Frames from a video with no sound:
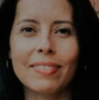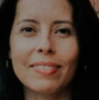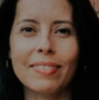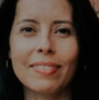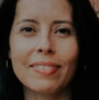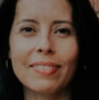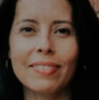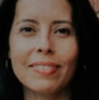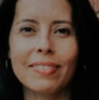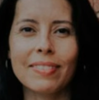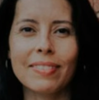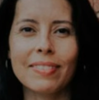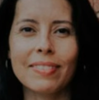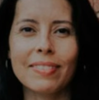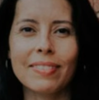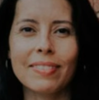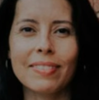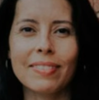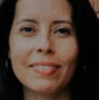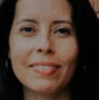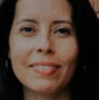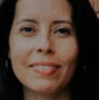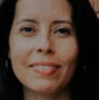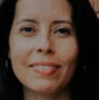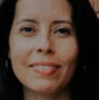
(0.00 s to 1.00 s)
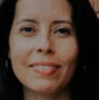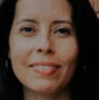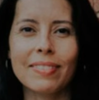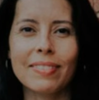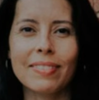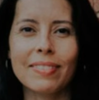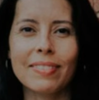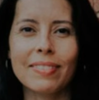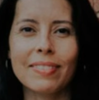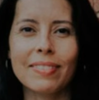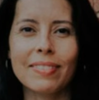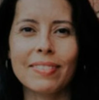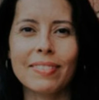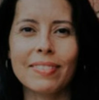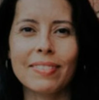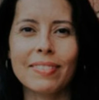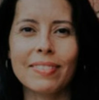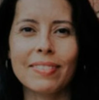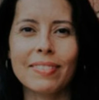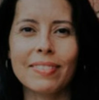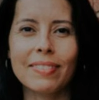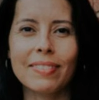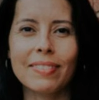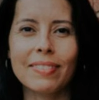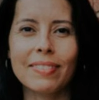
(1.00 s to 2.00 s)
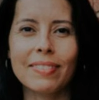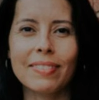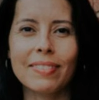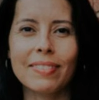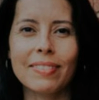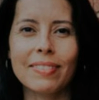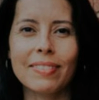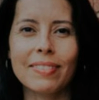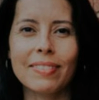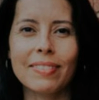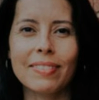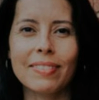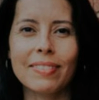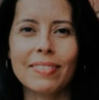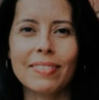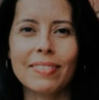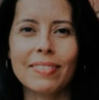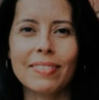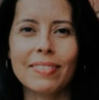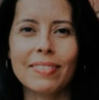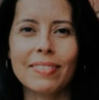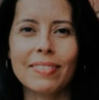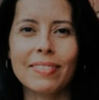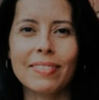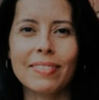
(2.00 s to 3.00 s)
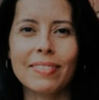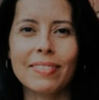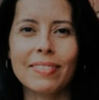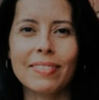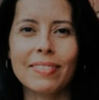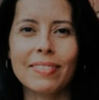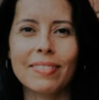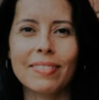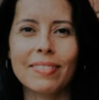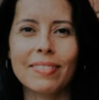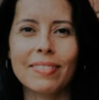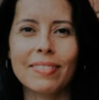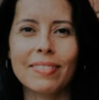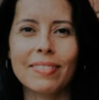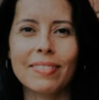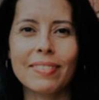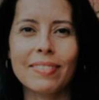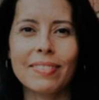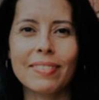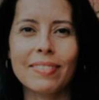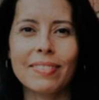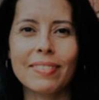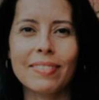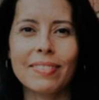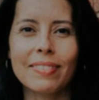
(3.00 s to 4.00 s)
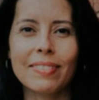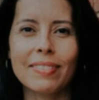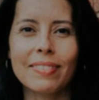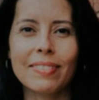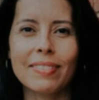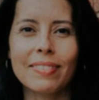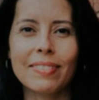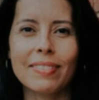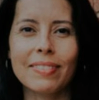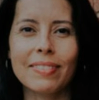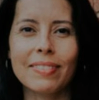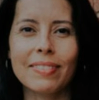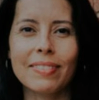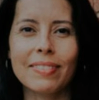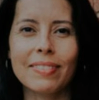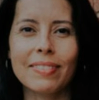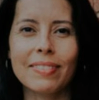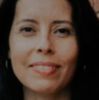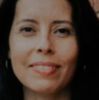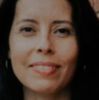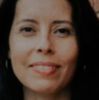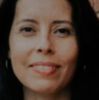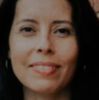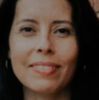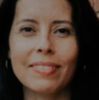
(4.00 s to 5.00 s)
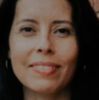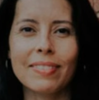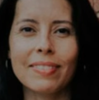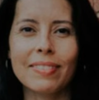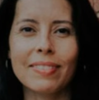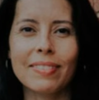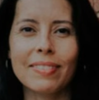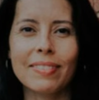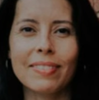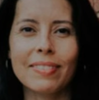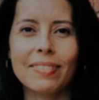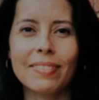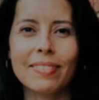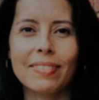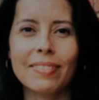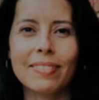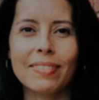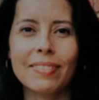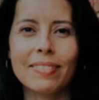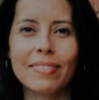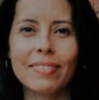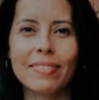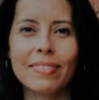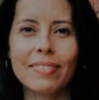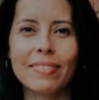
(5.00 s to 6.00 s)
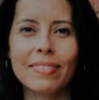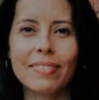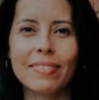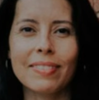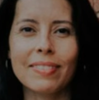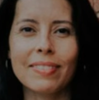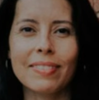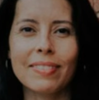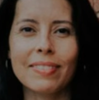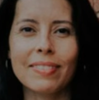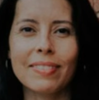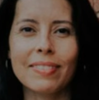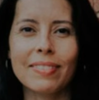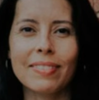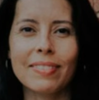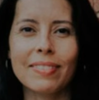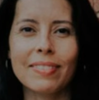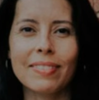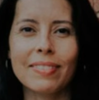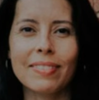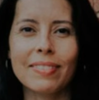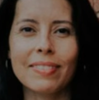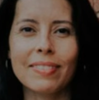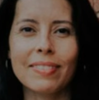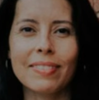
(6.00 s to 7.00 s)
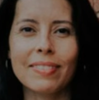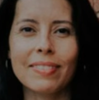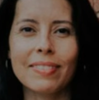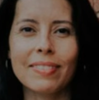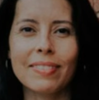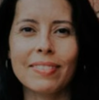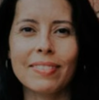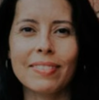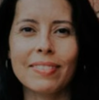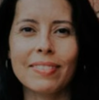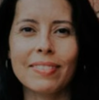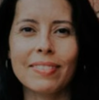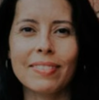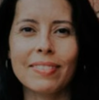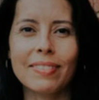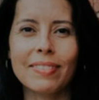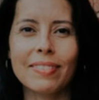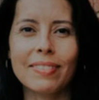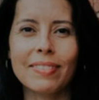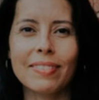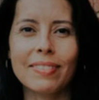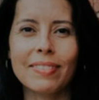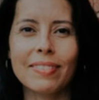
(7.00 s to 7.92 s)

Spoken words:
The face doesn't move, so there is nothing to read.